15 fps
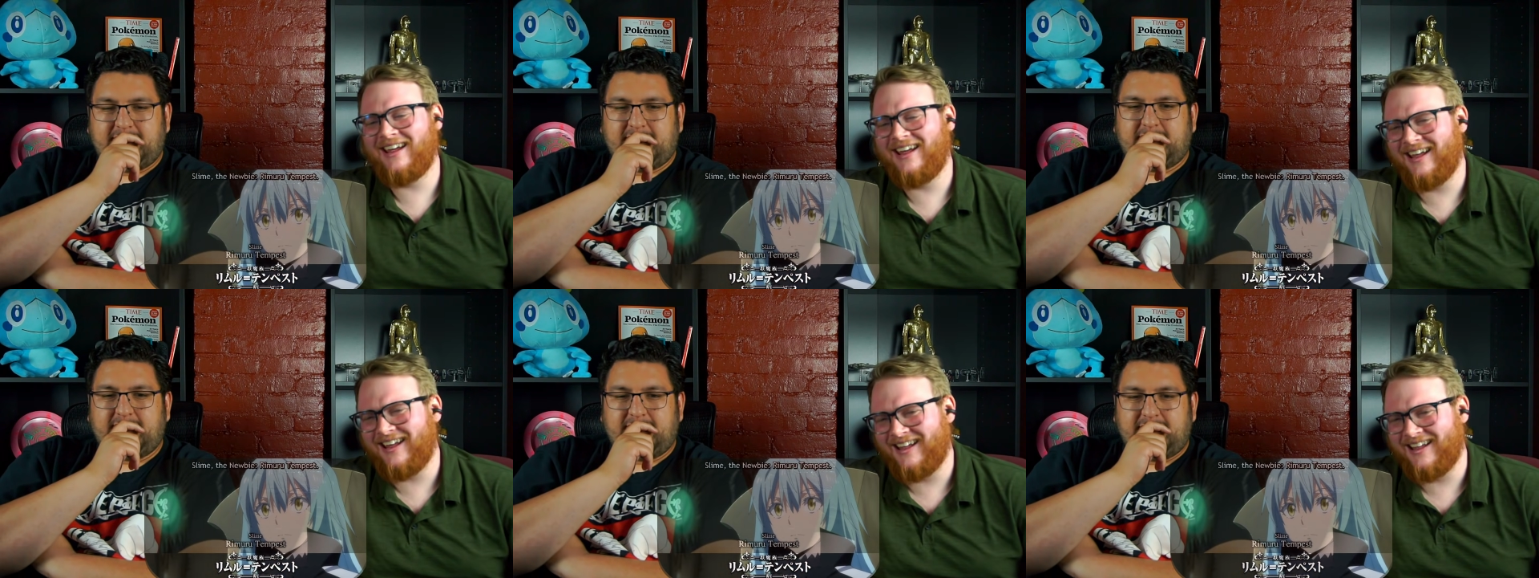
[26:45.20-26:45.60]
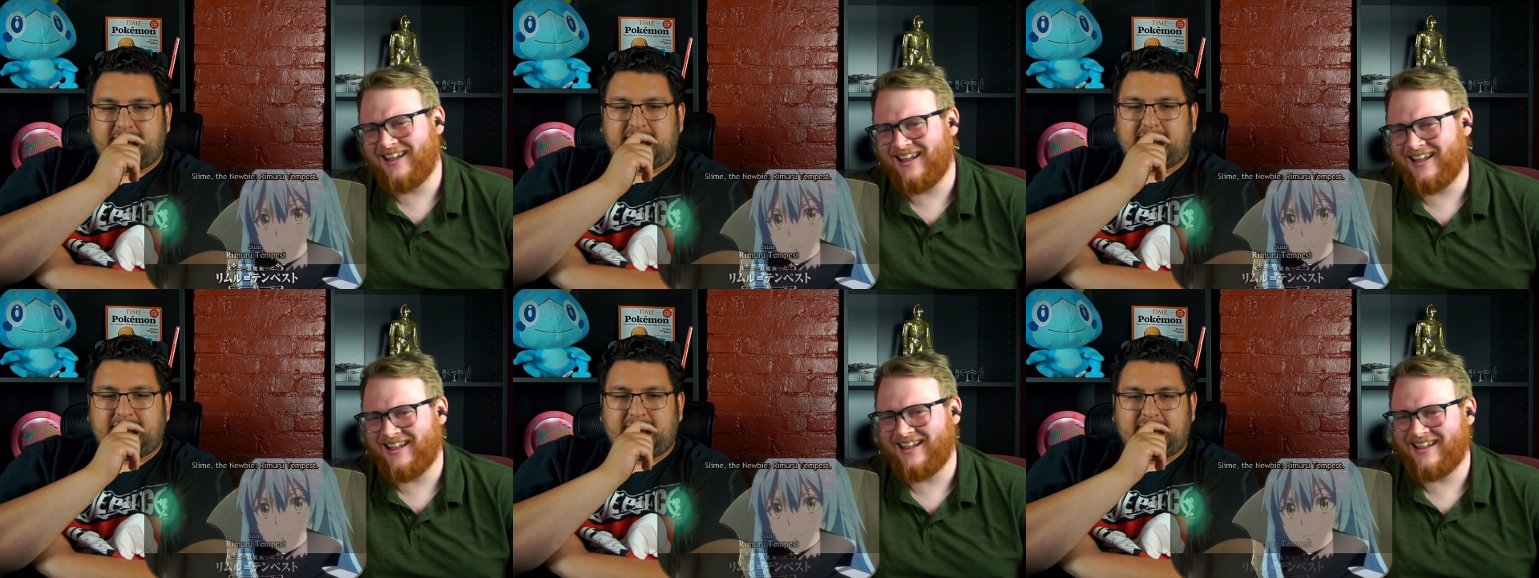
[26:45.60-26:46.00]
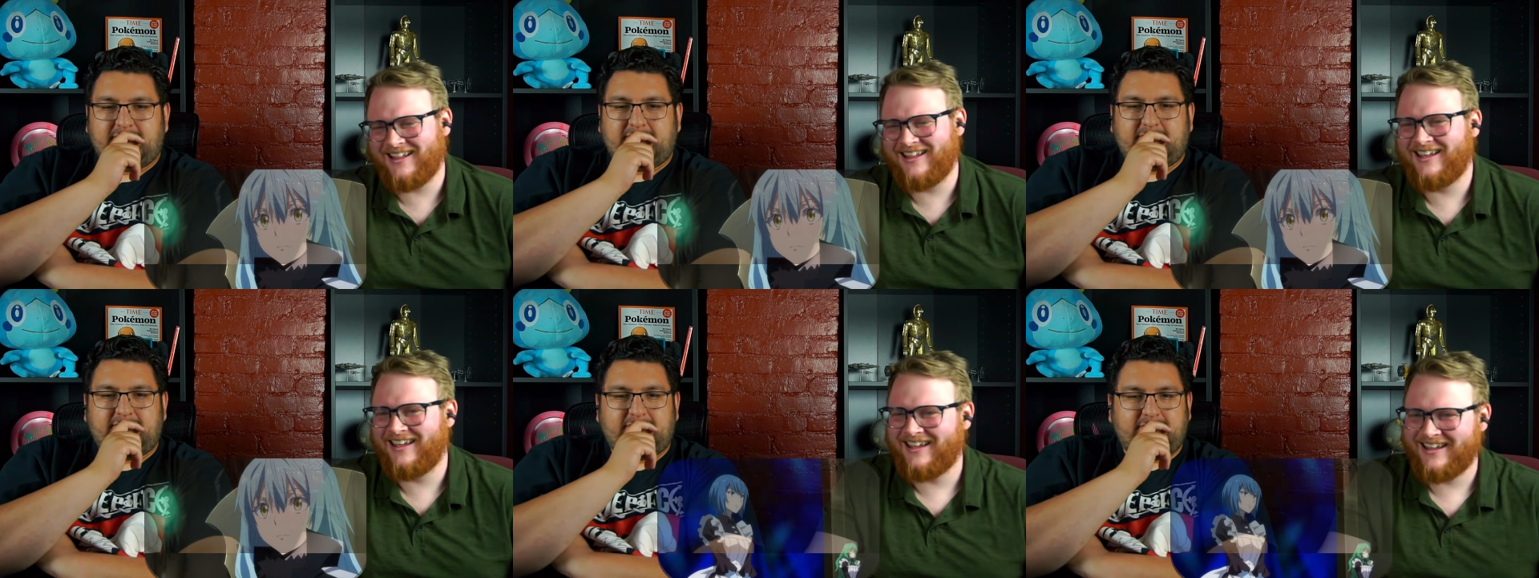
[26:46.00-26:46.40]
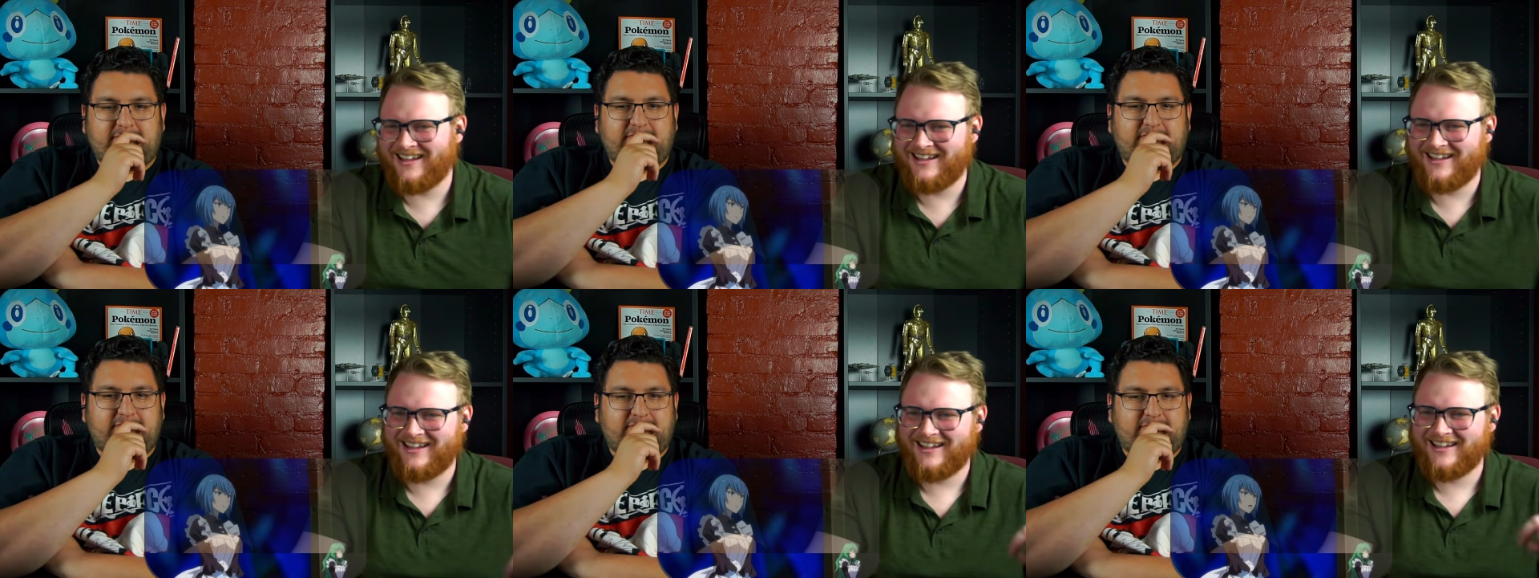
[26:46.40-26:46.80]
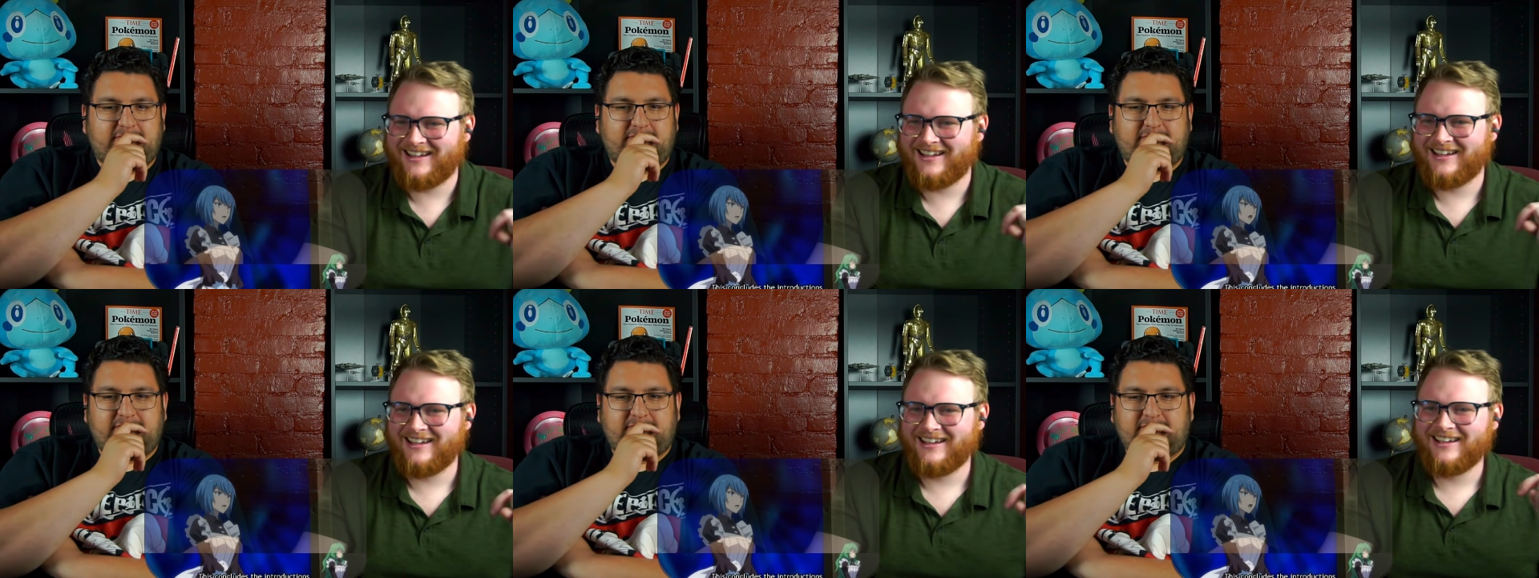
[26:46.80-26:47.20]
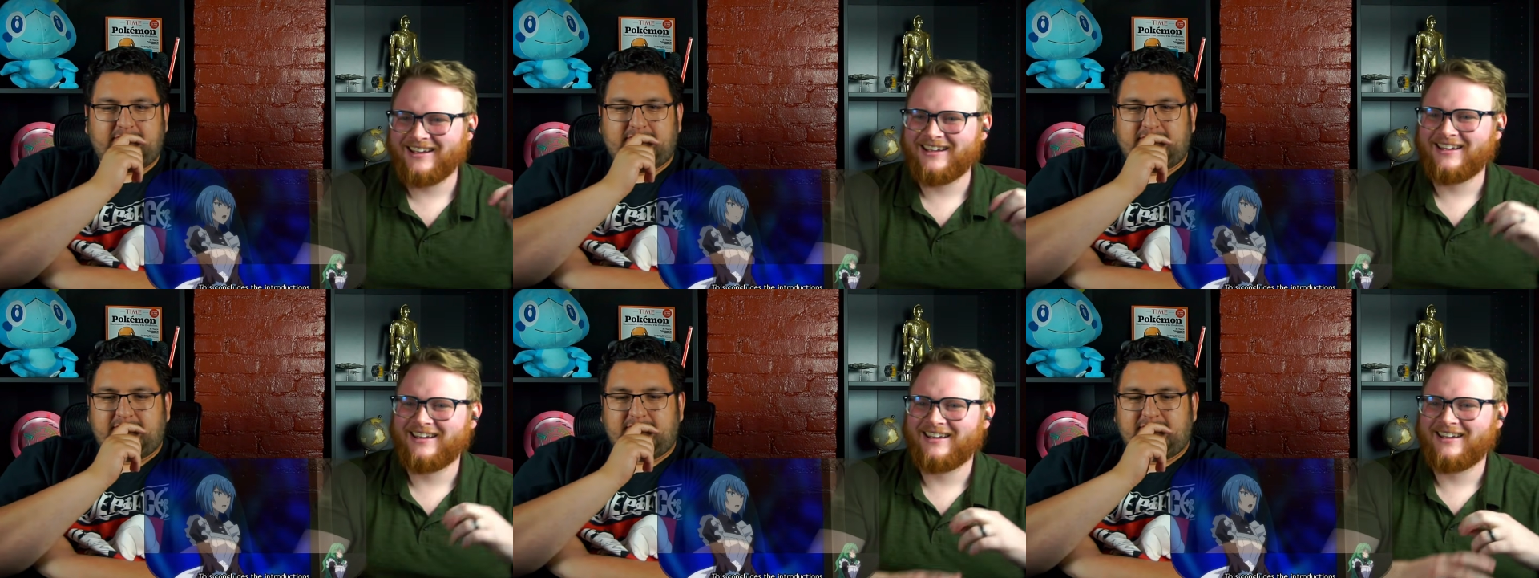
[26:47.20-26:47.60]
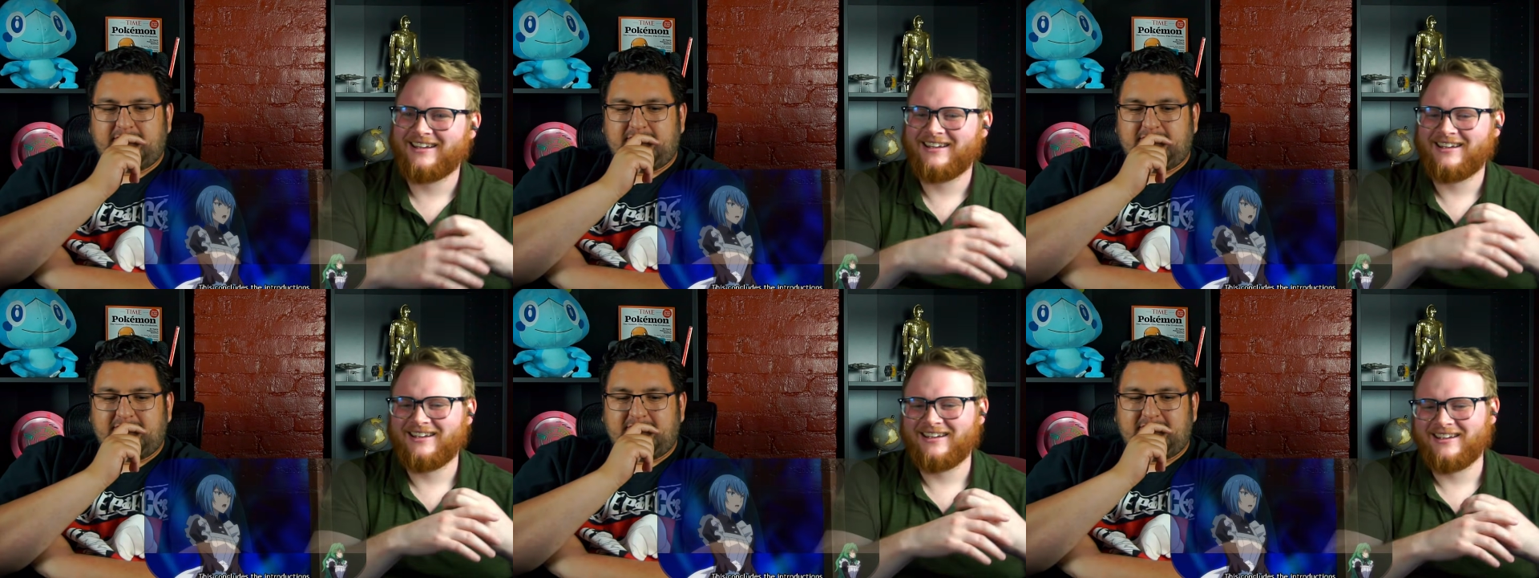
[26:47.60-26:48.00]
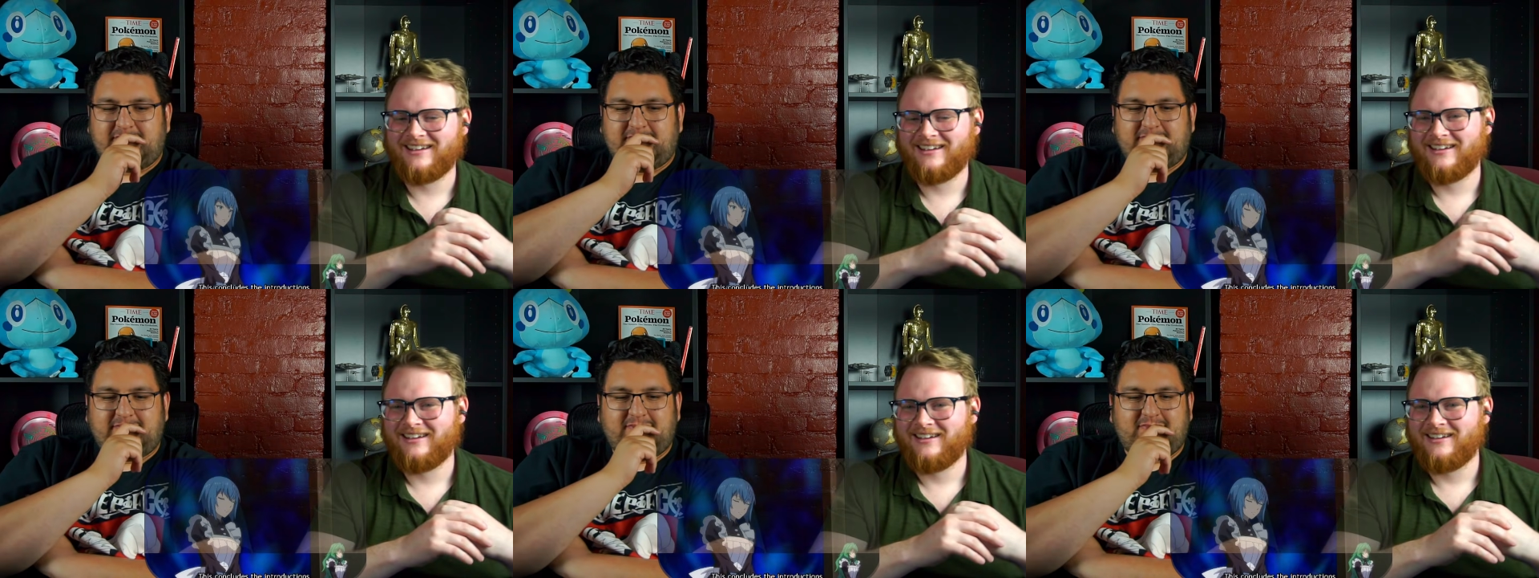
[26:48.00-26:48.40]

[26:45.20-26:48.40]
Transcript: (no one is talking)